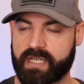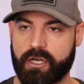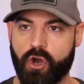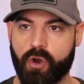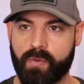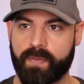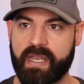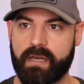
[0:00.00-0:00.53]
I know
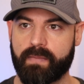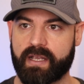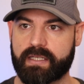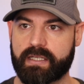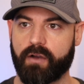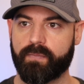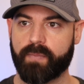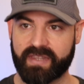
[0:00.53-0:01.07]
I'm repeating
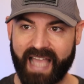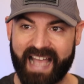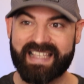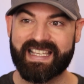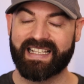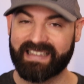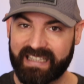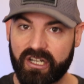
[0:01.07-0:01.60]
myself, but
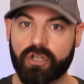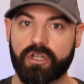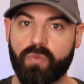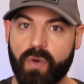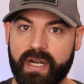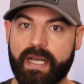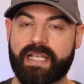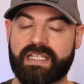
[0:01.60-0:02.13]
that's literally
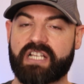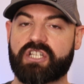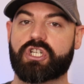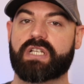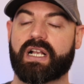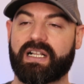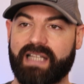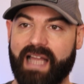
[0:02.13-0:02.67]
what it is. It's
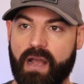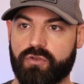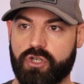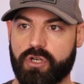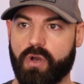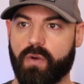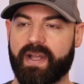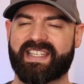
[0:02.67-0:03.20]
just a clown
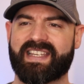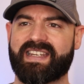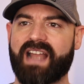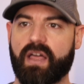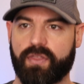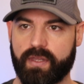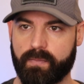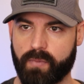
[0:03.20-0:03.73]
show. It's
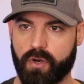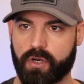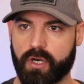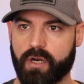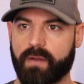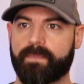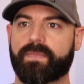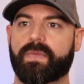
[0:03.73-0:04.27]
nothing burger.